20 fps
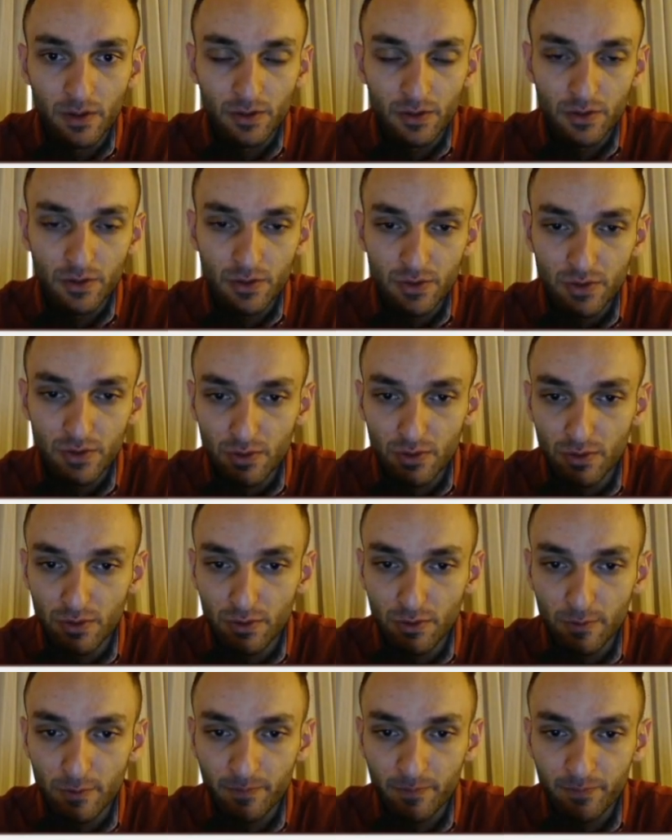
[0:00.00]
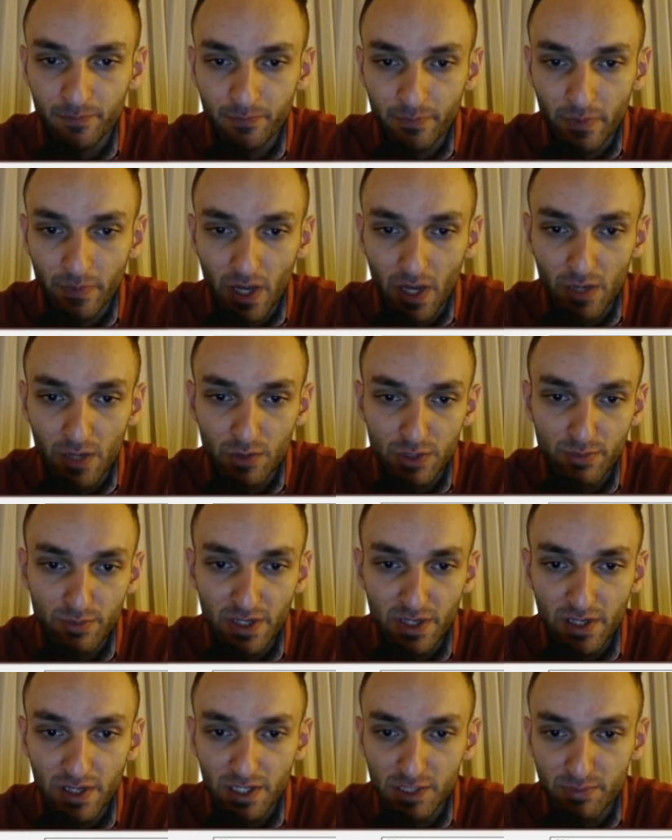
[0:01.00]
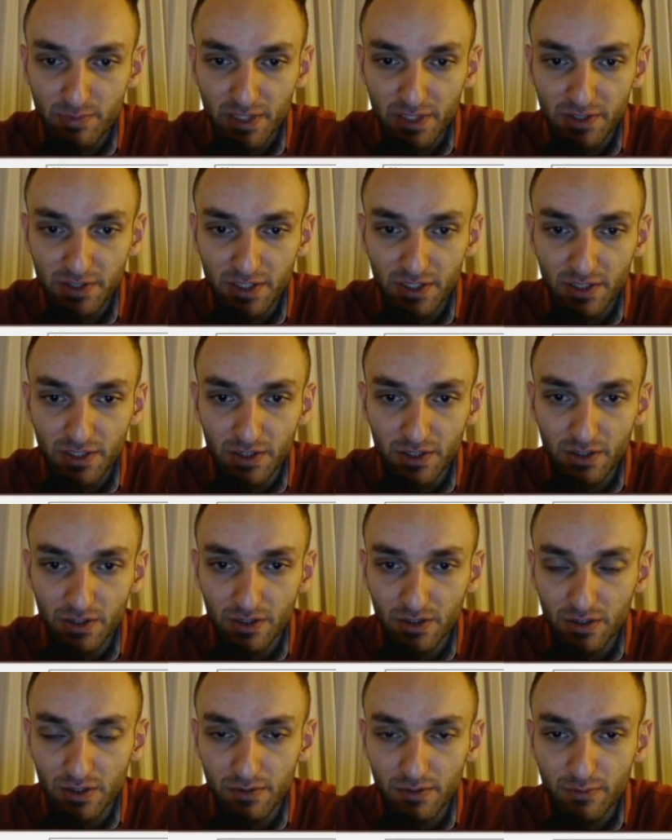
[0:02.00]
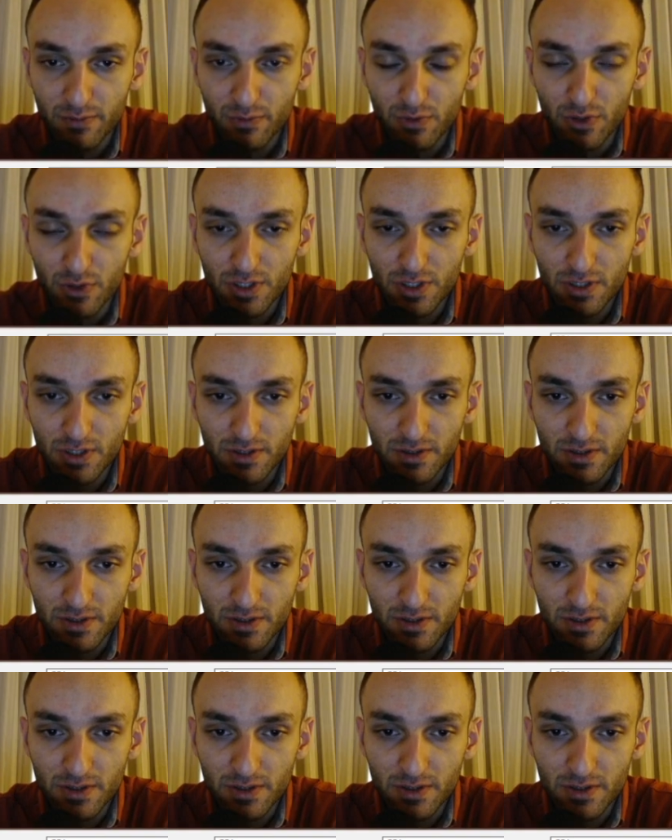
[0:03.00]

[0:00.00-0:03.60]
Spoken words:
So I was mainly expecting e4.